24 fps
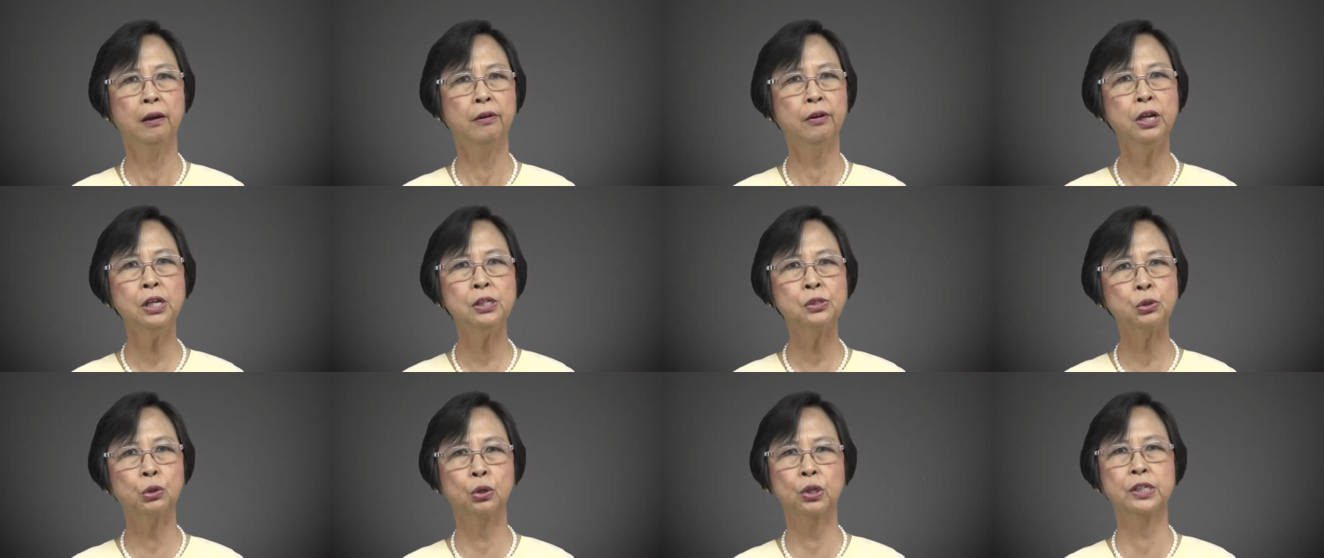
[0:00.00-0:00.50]

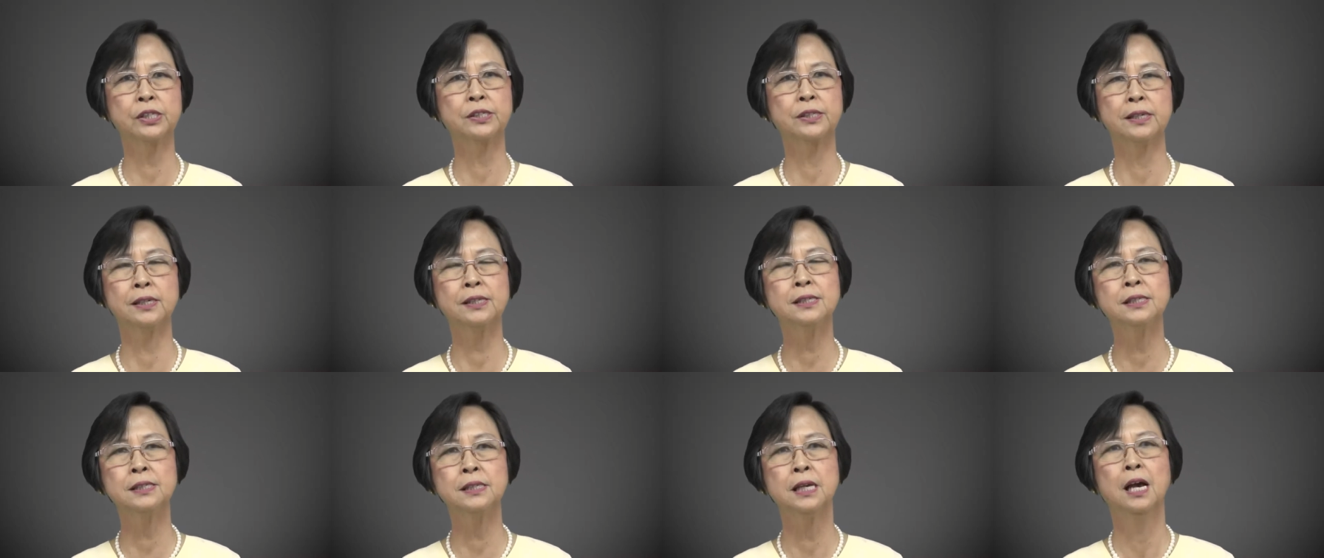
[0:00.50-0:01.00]

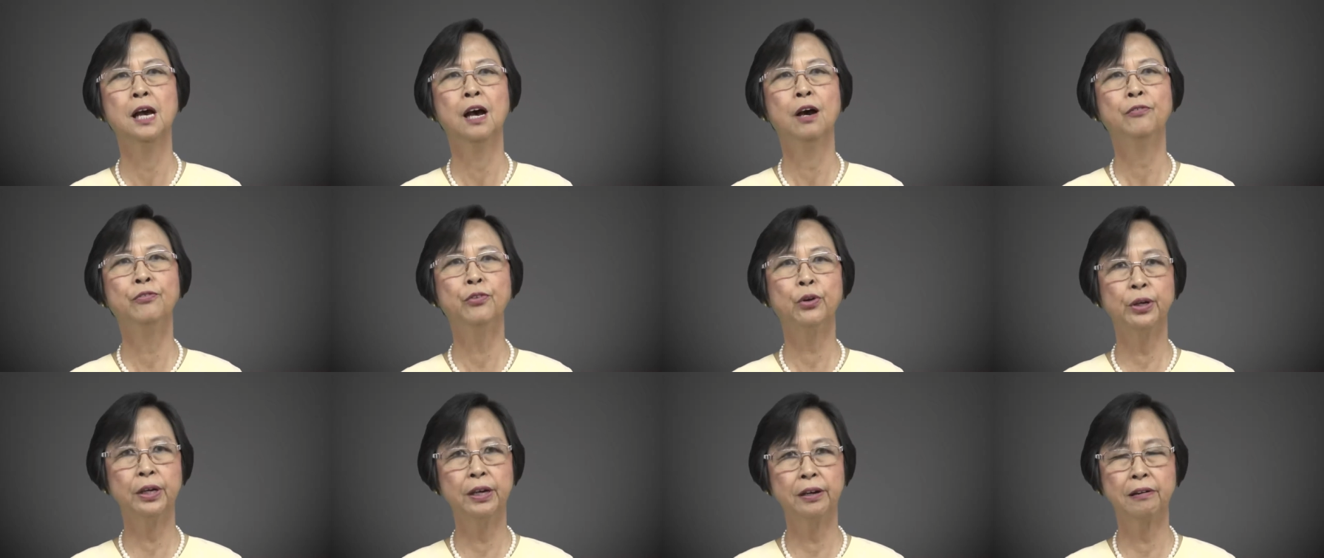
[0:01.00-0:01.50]
resources
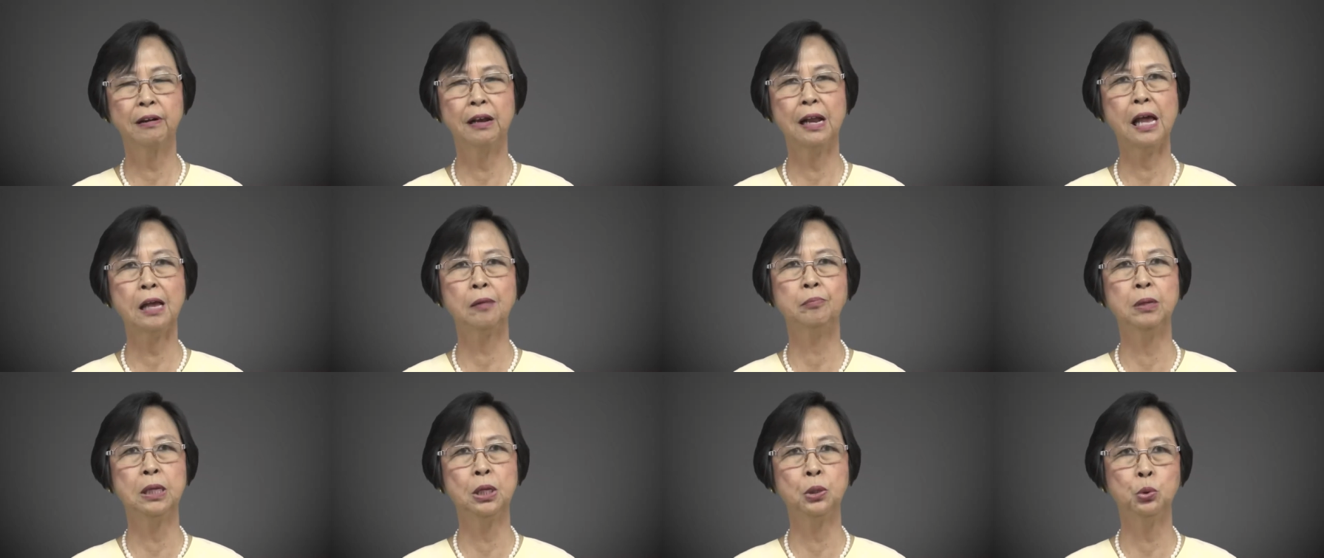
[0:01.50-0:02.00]
for their
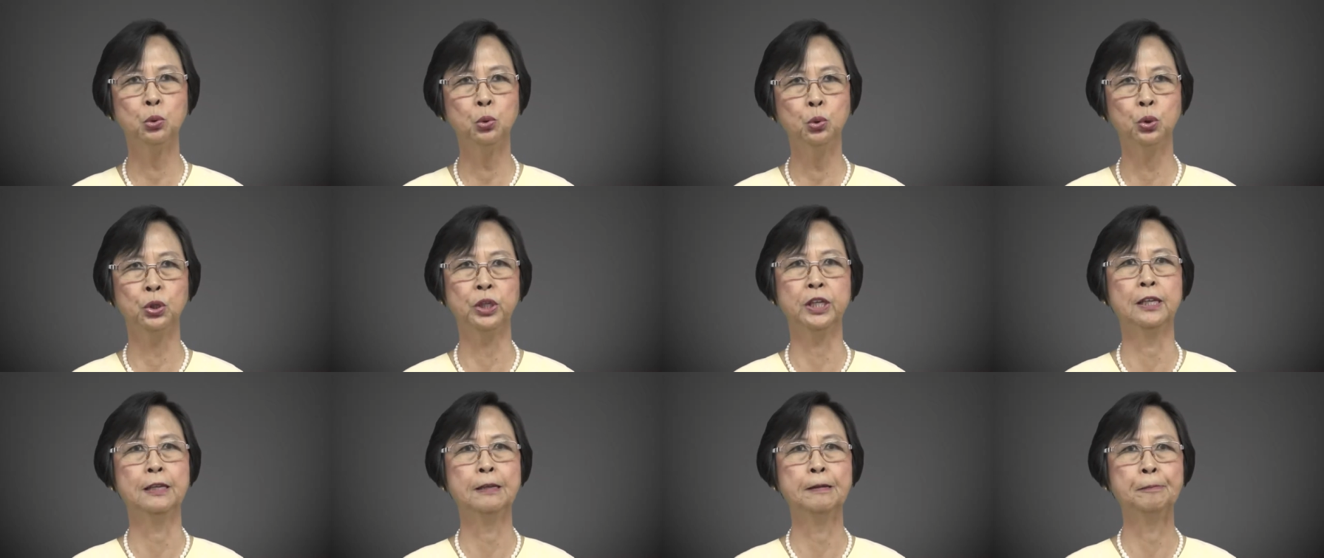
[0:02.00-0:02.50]

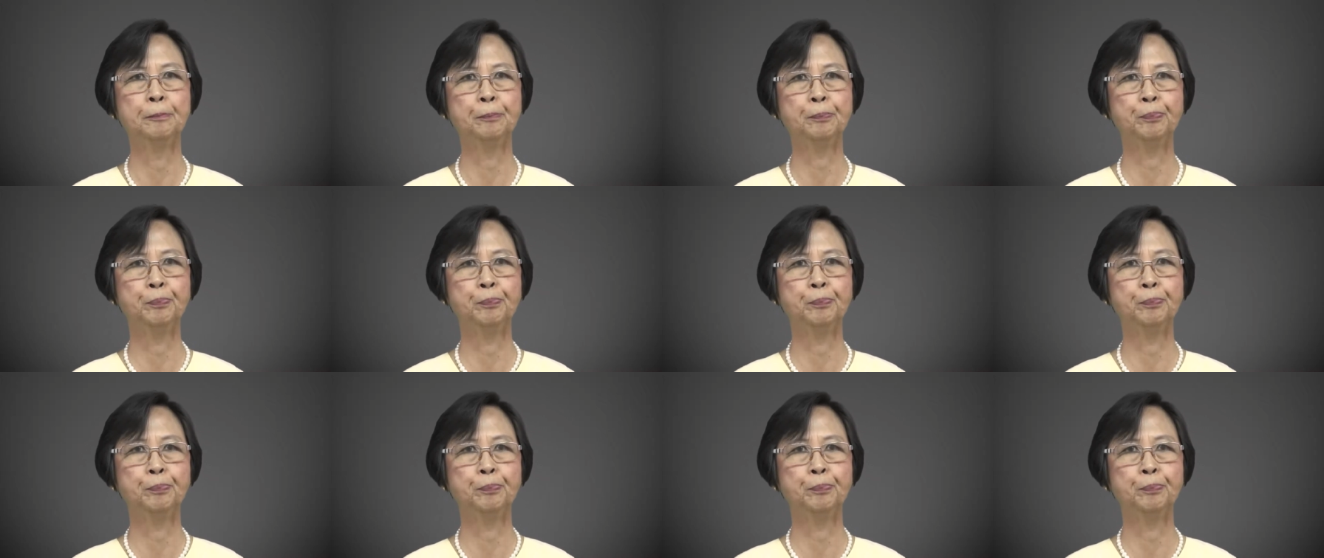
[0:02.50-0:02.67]
livelihood.